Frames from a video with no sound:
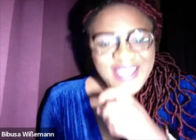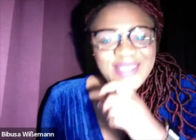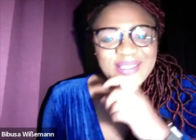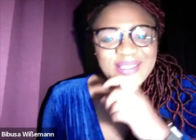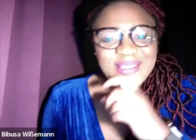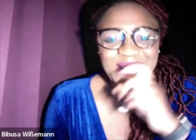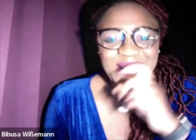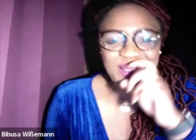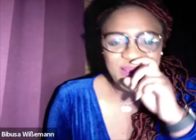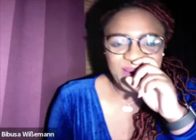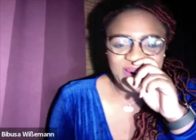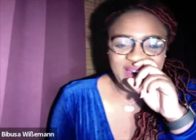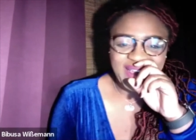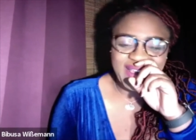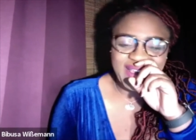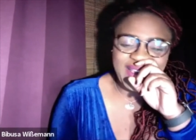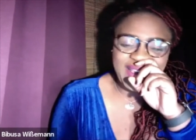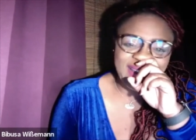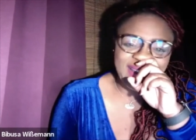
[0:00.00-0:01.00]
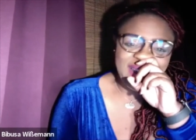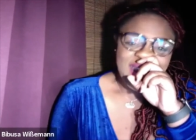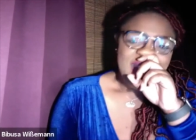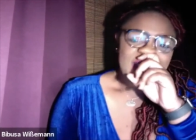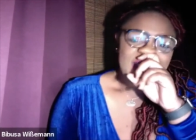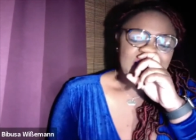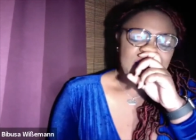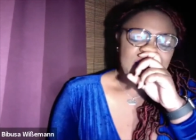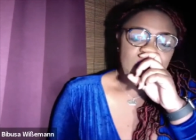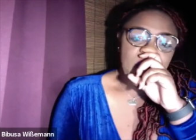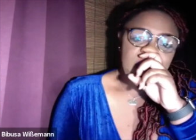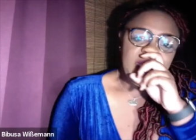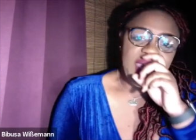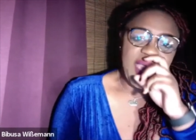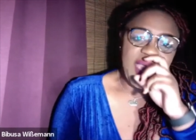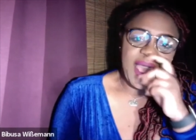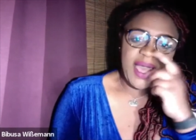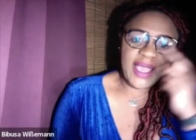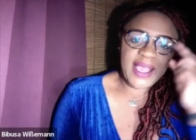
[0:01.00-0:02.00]
So, so
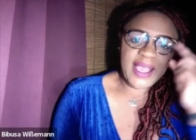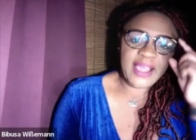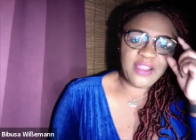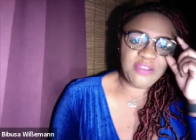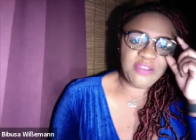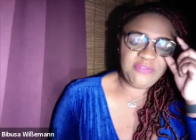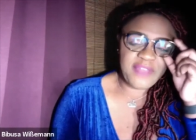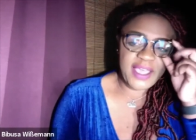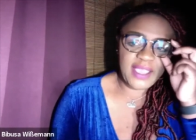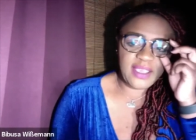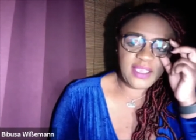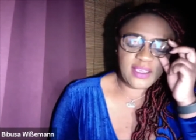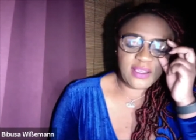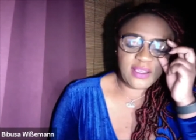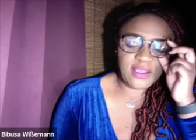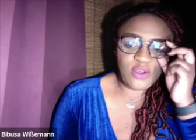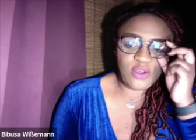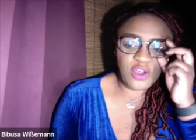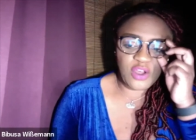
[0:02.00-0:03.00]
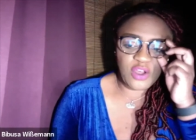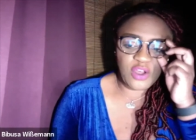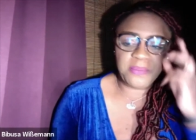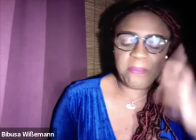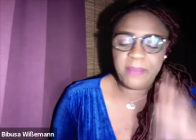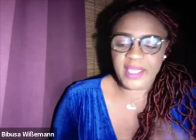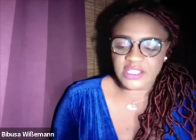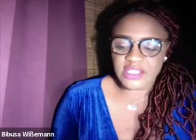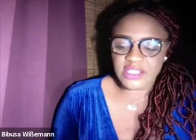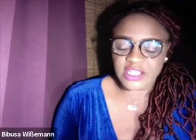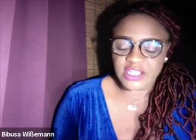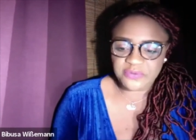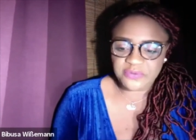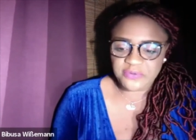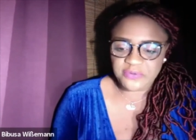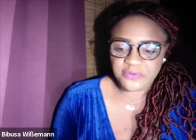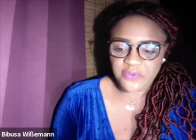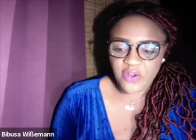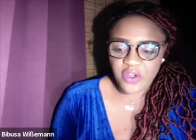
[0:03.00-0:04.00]
yeah, I kind of like got mentored
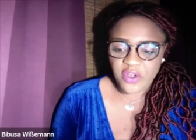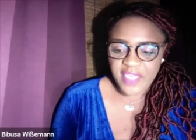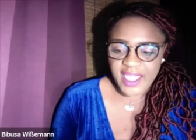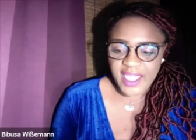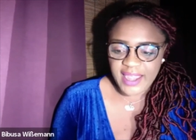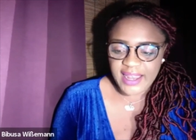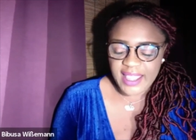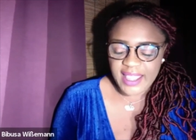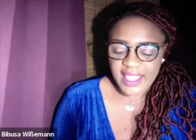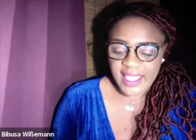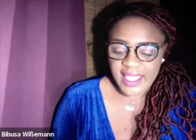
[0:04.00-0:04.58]
for that.